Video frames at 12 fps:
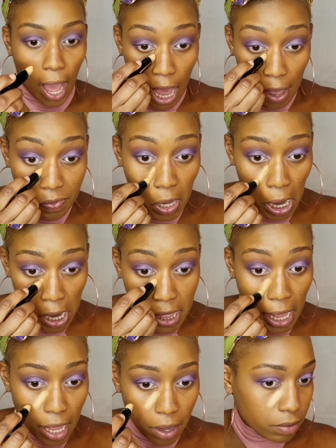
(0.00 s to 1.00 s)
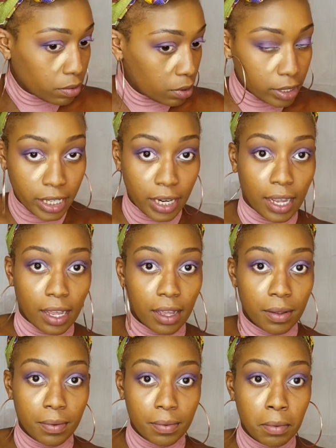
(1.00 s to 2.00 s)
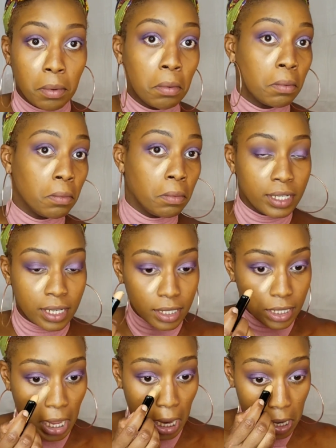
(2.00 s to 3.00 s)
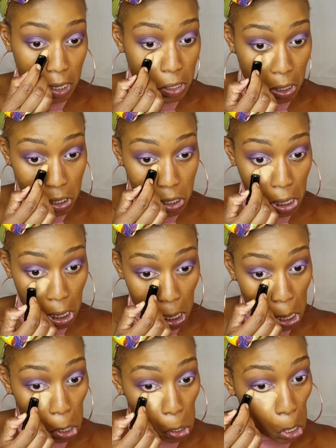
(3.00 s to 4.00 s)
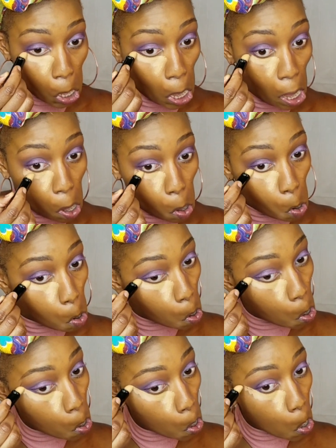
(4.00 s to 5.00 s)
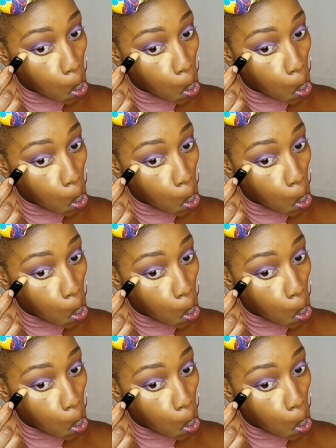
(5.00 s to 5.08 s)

after they, ooh child, with this tan, this concealer is like, woo.